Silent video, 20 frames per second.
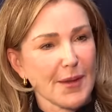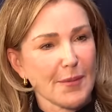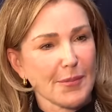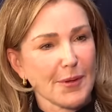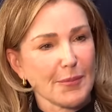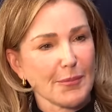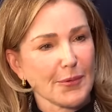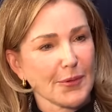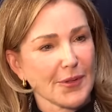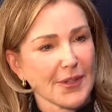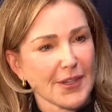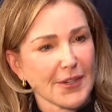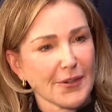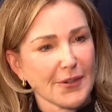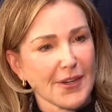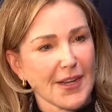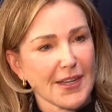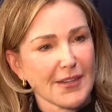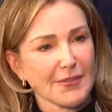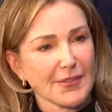people here,
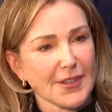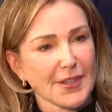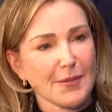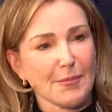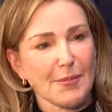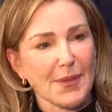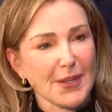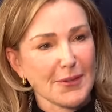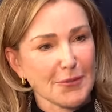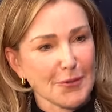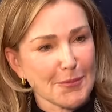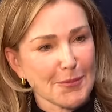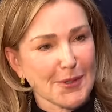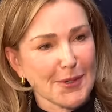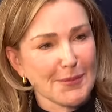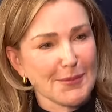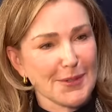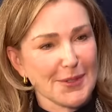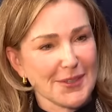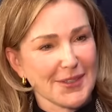kind of in a bedroom
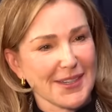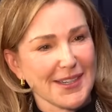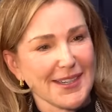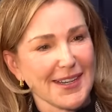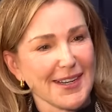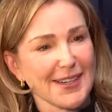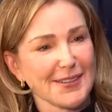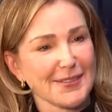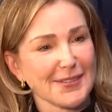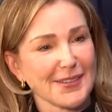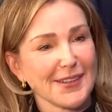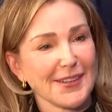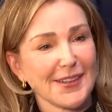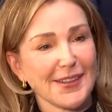community, kind of